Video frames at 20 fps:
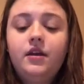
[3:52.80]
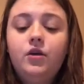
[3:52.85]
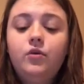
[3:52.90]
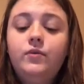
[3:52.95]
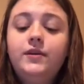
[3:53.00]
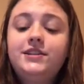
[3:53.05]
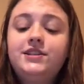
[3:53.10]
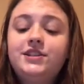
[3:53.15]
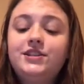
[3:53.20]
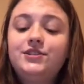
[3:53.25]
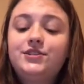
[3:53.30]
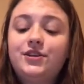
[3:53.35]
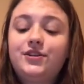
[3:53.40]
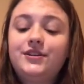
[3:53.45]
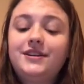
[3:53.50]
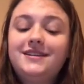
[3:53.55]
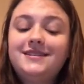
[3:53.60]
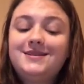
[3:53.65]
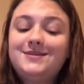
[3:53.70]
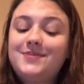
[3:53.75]
which in turn
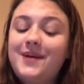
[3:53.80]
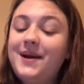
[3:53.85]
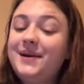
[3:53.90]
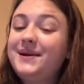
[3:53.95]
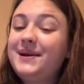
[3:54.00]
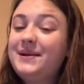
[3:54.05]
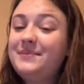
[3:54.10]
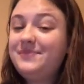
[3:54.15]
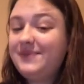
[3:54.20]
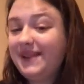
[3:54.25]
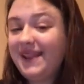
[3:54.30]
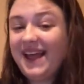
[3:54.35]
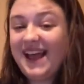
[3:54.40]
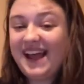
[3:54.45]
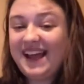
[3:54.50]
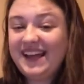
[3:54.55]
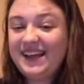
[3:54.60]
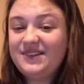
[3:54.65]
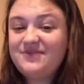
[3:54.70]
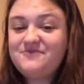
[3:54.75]
inspired a
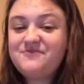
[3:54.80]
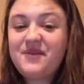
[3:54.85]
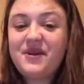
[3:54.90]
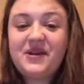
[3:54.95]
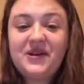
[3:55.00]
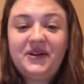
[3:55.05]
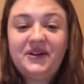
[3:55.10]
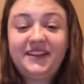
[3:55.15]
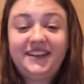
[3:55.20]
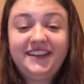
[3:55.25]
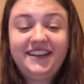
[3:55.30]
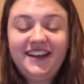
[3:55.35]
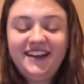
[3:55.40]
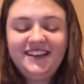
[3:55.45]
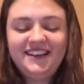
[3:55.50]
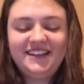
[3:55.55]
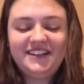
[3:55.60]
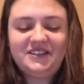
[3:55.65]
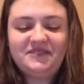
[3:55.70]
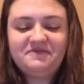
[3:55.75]
play by Arlene
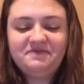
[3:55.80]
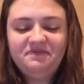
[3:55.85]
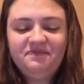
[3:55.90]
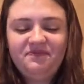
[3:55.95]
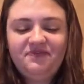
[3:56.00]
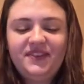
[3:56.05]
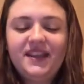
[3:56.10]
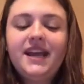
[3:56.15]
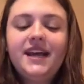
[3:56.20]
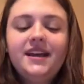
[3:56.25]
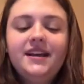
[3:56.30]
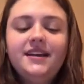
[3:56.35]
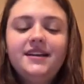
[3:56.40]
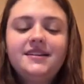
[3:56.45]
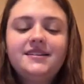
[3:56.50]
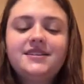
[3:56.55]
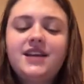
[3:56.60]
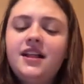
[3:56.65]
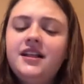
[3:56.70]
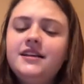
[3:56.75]
Hutton.
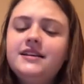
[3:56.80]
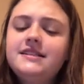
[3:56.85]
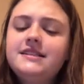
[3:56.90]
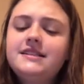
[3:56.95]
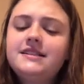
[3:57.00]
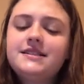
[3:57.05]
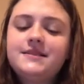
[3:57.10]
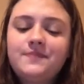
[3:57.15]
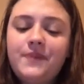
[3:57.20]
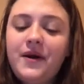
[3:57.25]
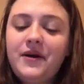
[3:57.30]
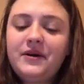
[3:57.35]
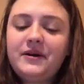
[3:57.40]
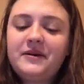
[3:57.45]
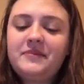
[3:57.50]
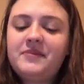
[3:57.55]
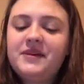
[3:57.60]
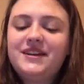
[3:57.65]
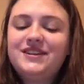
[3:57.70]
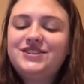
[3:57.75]
Sala is
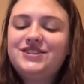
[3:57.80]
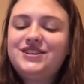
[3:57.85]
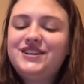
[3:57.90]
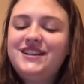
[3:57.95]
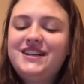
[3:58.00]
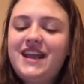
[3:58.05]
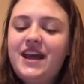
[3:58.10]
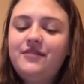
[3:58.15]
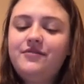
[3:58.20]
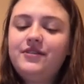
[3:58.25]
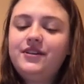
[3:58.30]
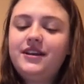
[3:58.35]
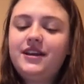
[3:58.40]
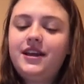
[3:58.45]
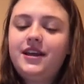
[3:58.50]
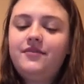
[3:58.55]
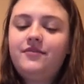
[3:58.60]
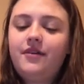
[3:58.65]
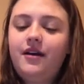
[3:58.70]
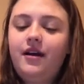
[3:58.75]
inspiring because she never
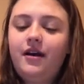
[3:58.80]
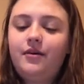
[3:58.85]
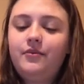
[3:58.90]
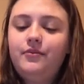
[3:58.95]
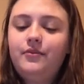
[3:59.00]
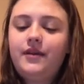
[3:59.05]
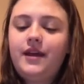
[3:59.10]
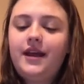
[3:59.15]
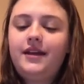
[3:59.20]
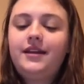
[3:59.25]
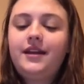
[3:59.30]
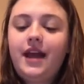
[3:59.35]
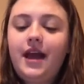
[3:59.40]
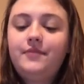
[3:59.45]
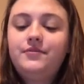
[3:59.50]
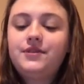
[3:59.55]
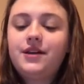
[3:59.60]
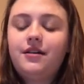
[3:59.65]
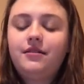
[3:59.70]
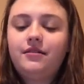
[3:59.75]
gave up and
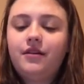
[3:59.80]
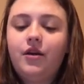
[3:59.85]
kept on